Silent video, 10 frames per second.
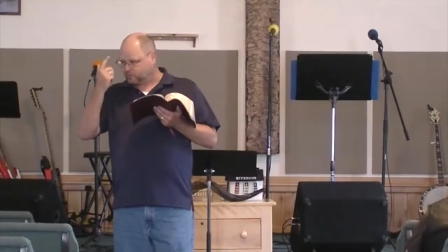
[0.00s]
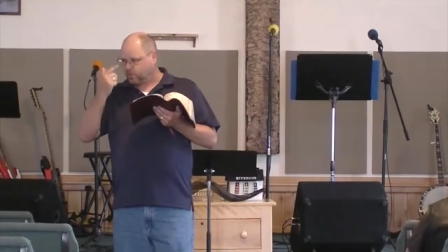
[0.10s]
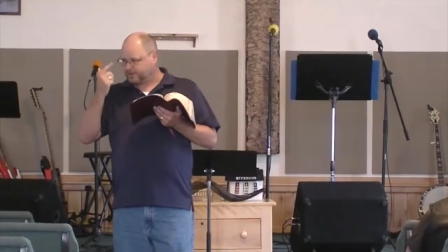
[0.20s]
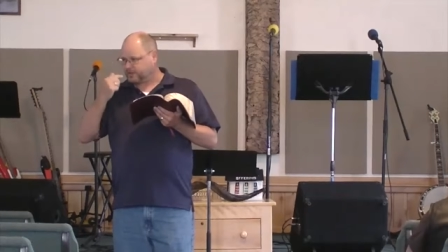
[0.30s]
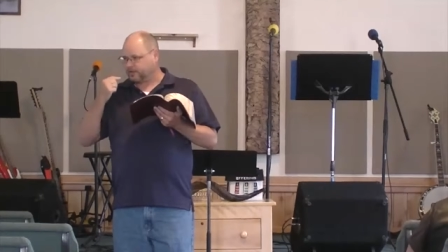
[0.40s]

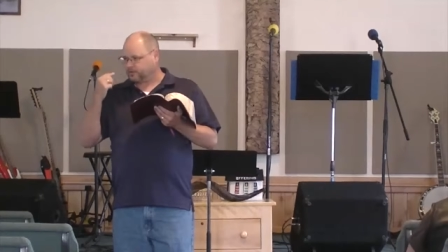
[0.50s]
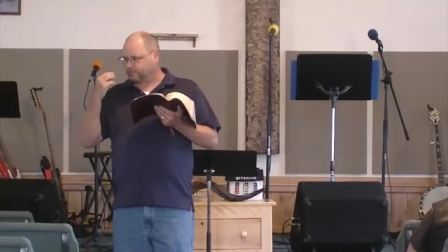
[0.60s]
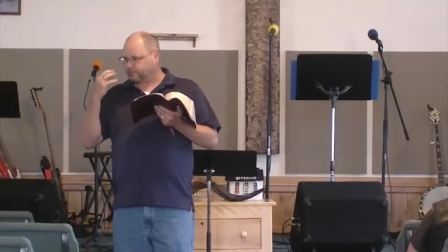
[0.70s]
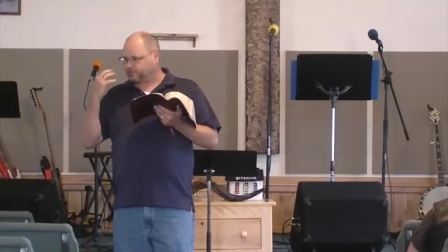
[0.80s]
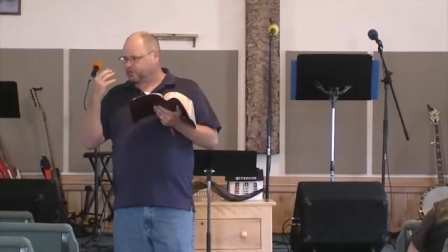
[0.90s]
wasn't
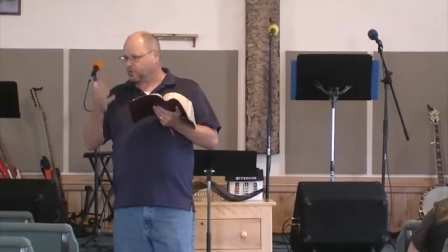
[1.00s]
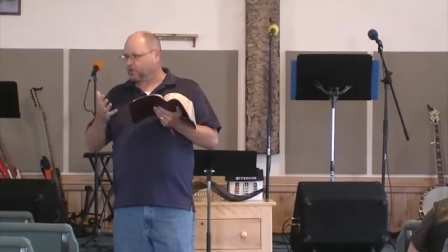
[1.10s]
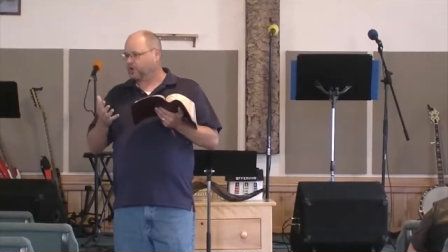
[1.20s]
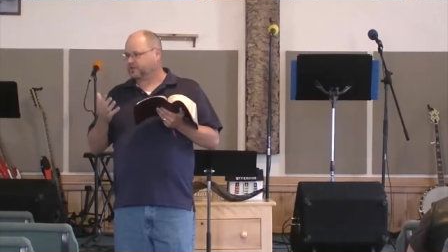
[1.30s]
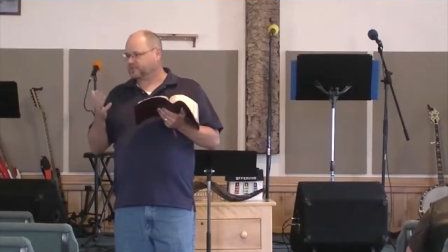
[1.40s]

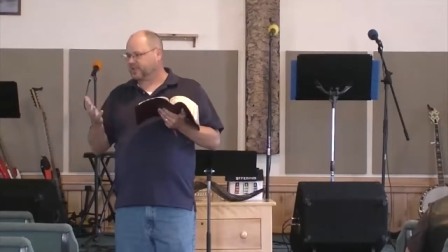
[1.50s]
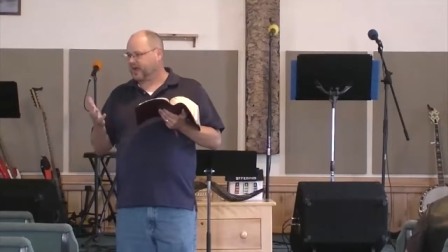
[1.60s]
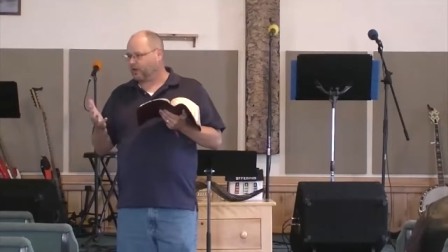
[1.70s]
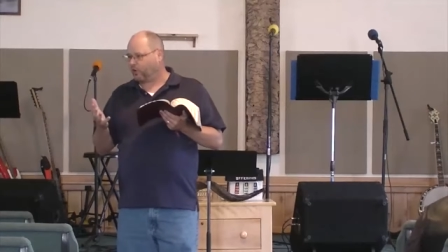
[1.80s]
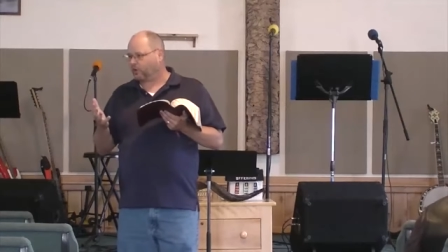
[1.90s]
so good as they
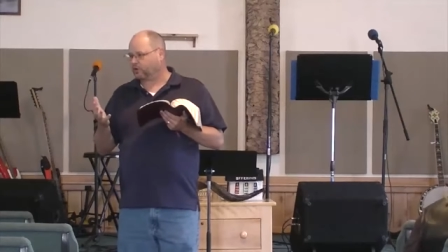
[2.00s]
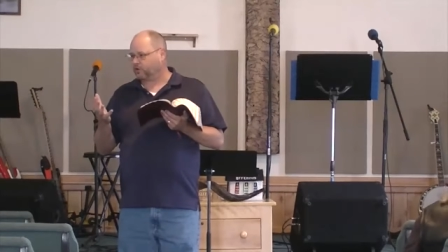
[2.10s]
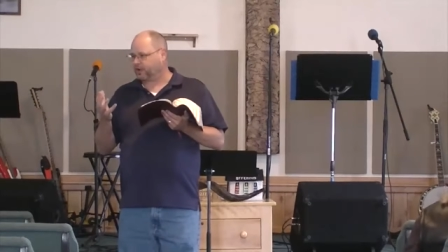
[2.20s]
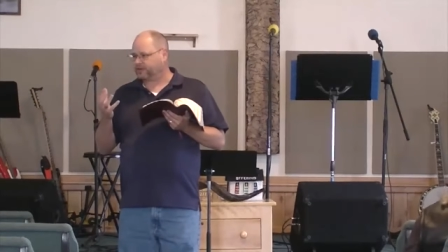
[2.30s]
got older